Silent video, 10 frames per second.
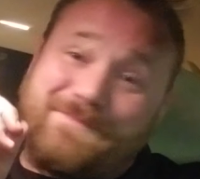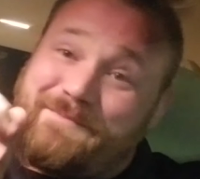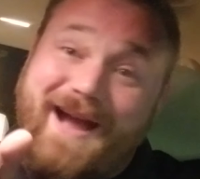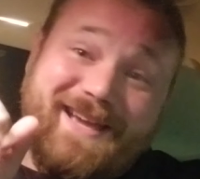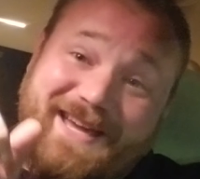
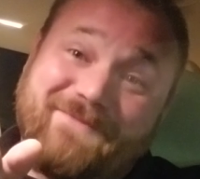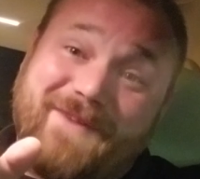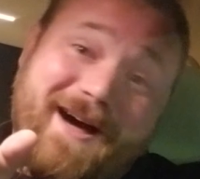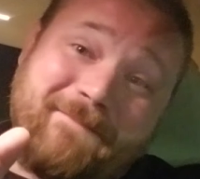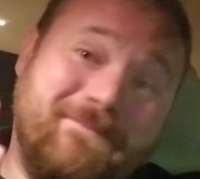my key
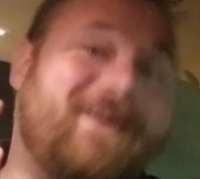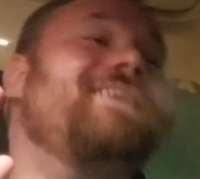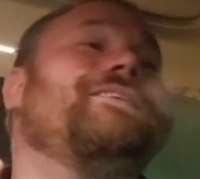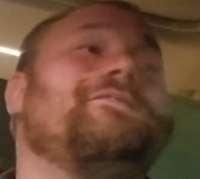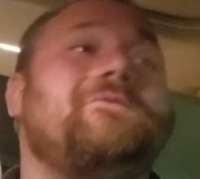fob
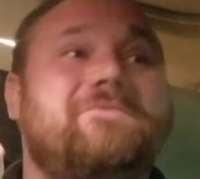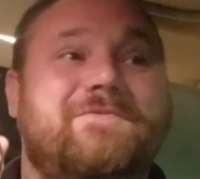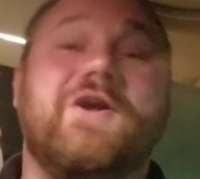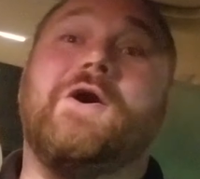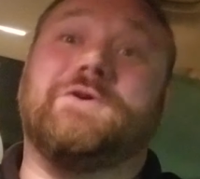
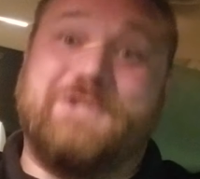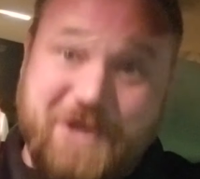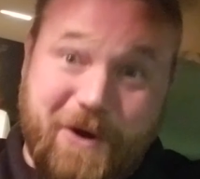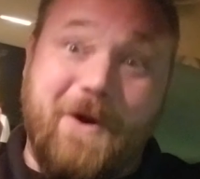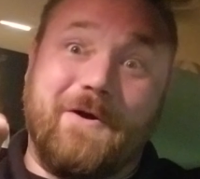
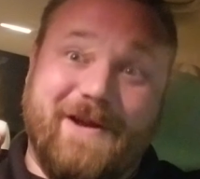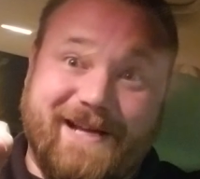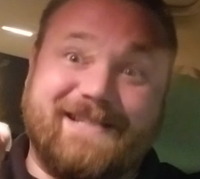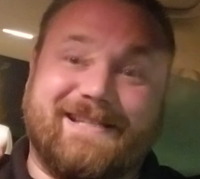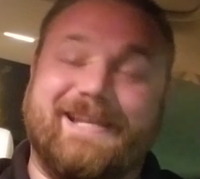
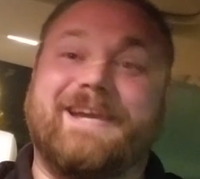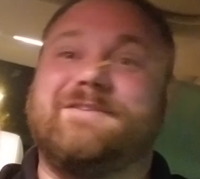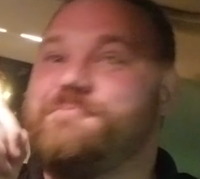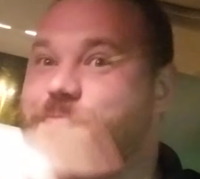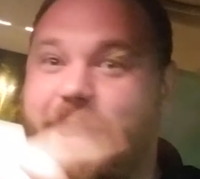notoriously
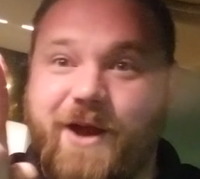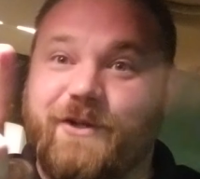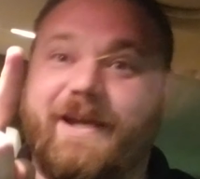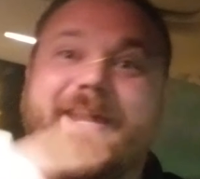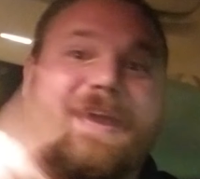
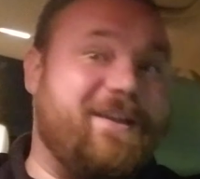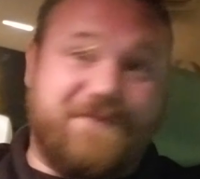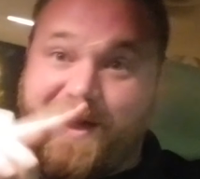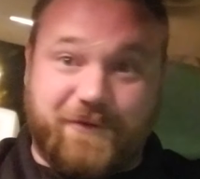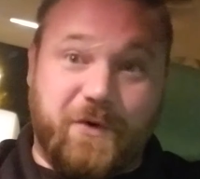rarely,
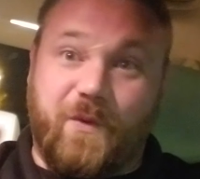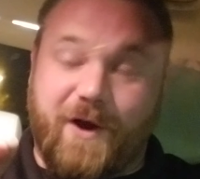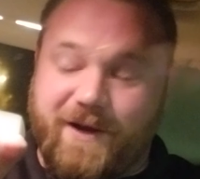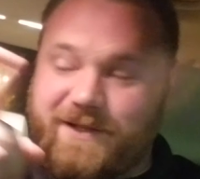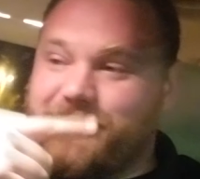if ever,
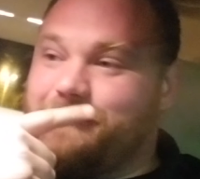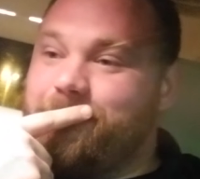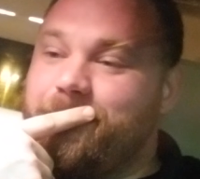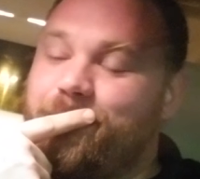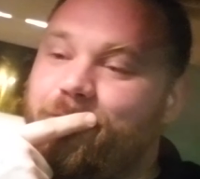worked.
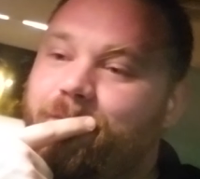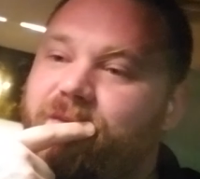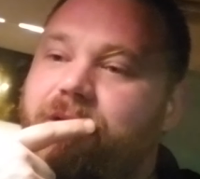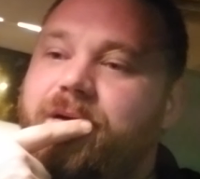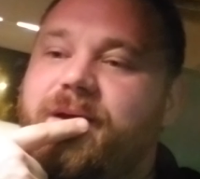
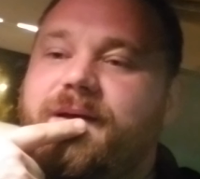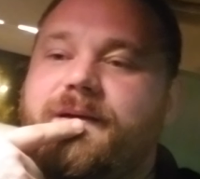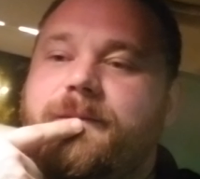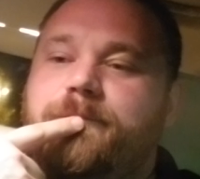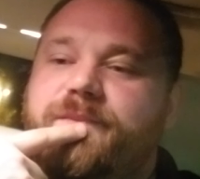
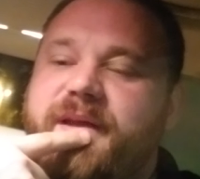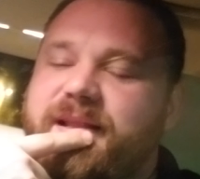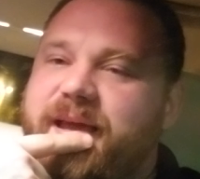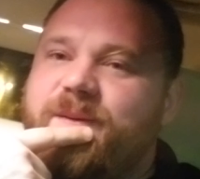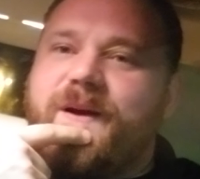And then
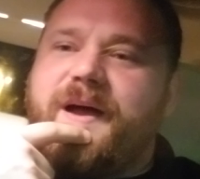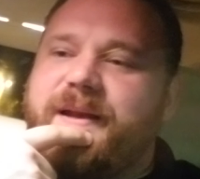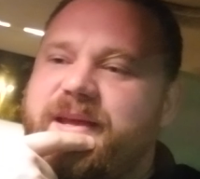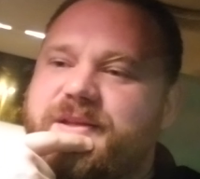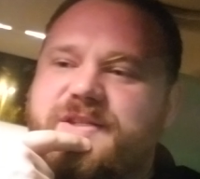later
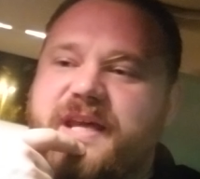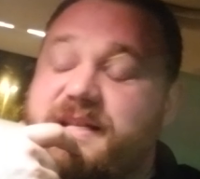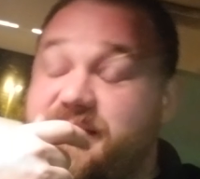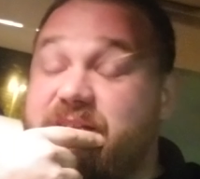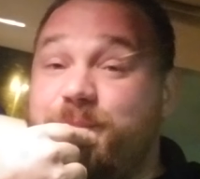on, it,
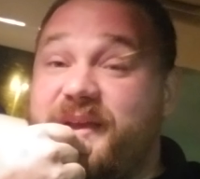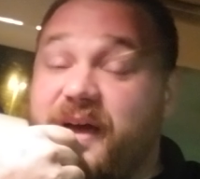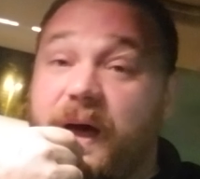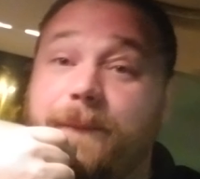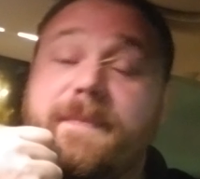it did
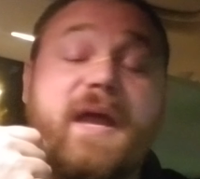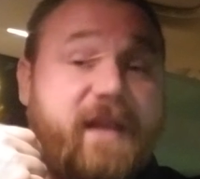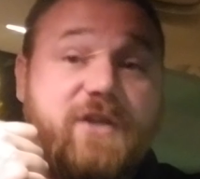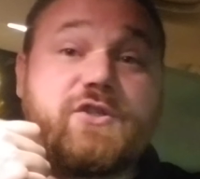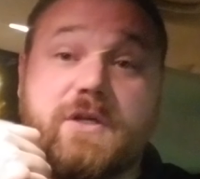become an
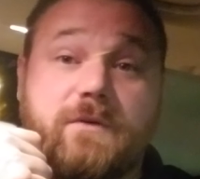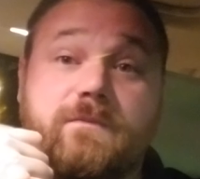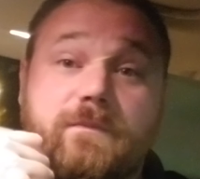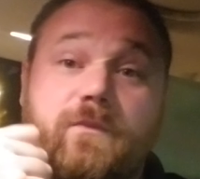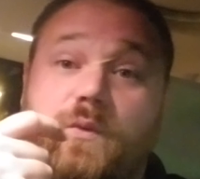issue
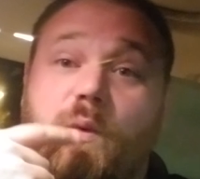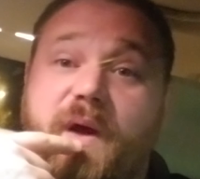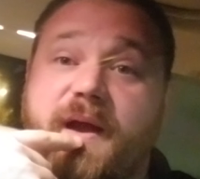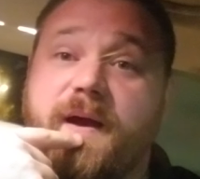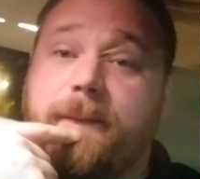
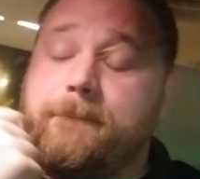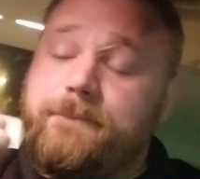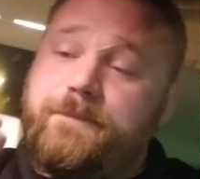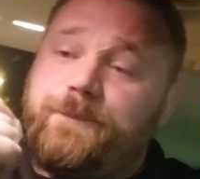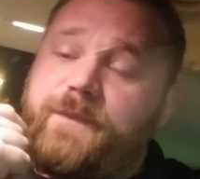where
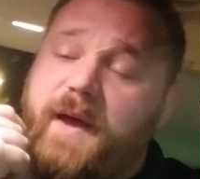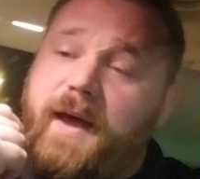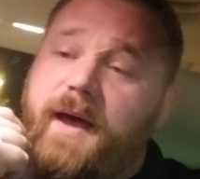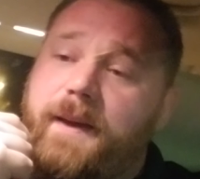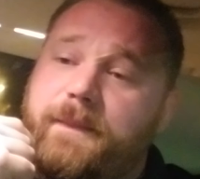
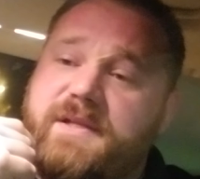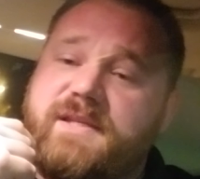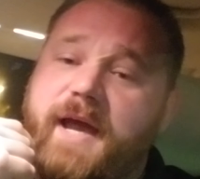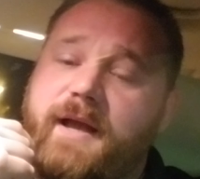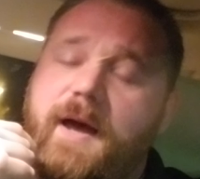um, it's
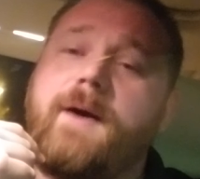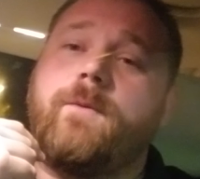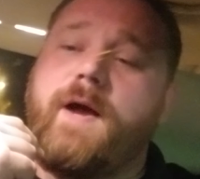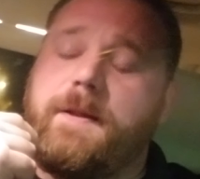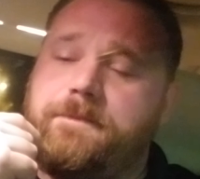like, oh,
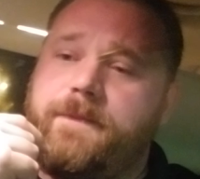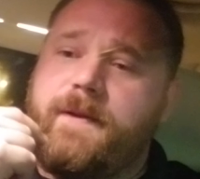well,